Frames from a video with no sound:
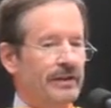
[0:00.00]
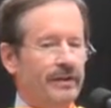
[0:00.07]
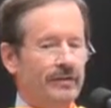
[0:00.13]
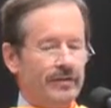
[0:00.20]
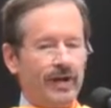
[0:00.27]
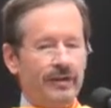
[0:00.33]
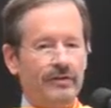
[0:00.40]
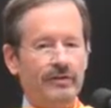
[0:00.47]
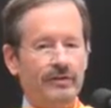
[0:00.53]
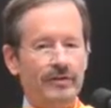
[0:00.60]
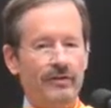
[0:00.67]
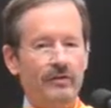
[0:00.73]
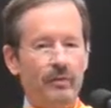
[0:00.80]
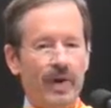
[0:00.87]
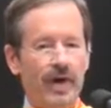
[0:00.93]
is
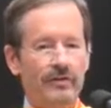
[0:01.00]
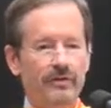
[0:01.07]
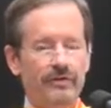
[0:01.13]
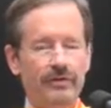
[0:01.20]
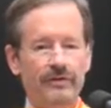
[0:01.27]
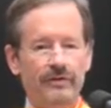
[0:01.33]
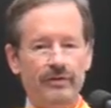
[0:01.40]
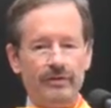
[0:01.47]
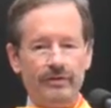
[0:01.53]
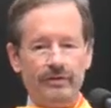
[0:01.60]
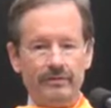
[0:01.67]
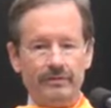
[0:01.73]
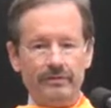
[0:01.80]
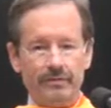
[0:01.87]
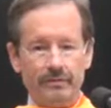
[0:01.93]
actually rather difficult
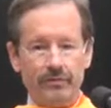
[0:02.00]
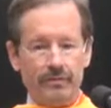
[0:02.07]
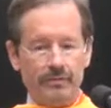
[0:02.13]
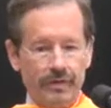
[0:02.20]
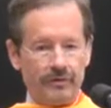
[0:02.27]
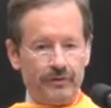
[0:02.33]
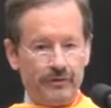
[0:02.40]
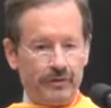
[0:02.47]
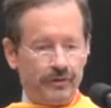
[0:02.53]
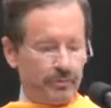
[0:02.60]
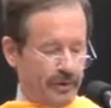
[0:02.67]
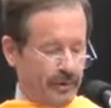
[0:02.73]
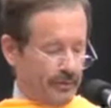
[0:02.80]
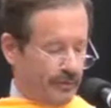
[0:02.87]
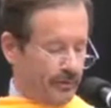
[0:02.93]
for most other
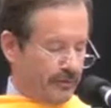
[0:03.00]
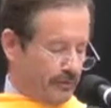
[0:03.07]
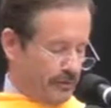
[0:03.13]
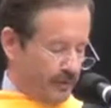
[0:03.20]
people